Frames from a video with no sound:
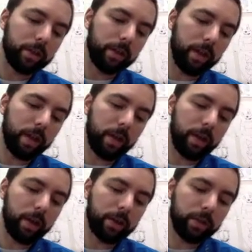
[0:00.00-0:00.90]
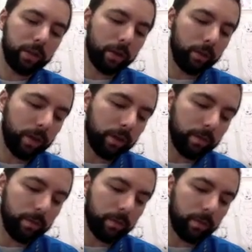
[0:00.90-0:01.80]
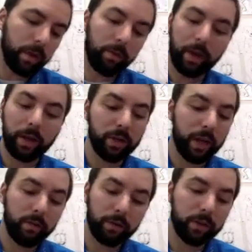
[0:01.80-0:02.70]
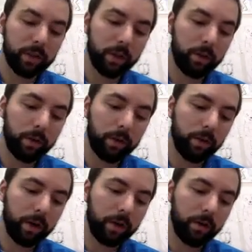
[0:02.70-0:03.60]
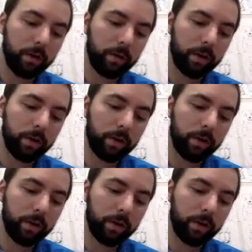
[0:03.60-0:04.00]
a COE. We actually have our COE right here, right?